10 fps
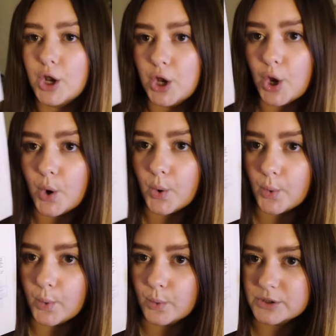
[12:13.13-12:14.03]

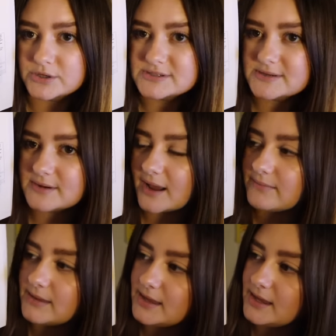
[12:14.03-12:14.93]
no. Do you see what I
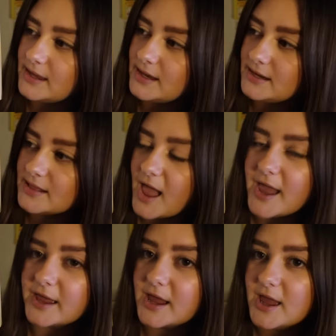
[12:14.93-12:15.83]
mean?
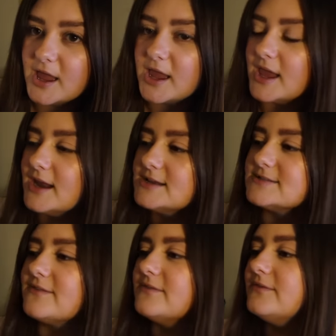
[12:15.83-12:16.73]
Like, it is
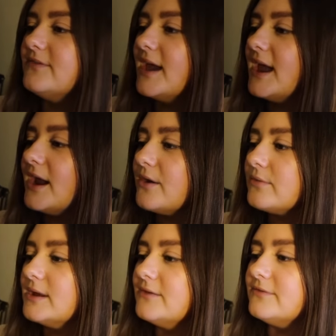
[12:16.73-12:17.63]

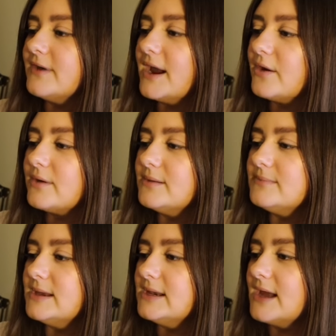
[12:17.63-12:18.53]
very, very
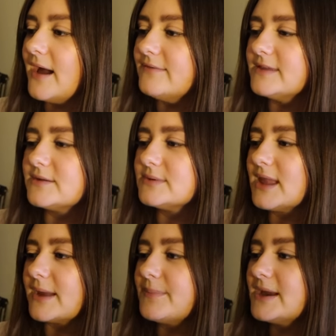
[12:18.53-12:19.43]
media heavy. There were
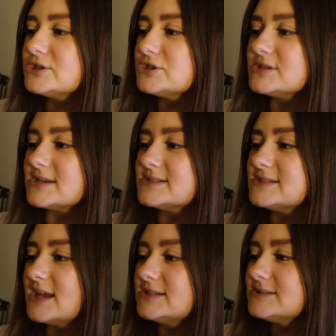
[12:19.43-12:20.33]
like pictures of
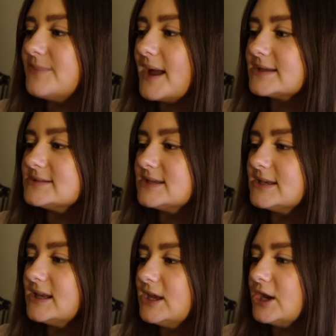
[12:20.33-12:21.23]
suspects
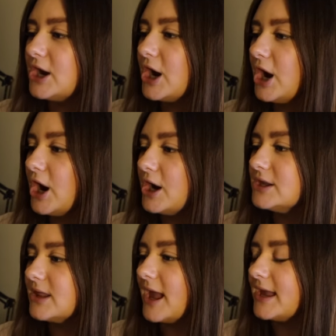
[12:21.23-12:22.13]
in here
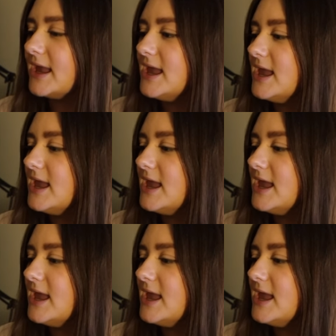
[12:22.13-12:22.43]
and like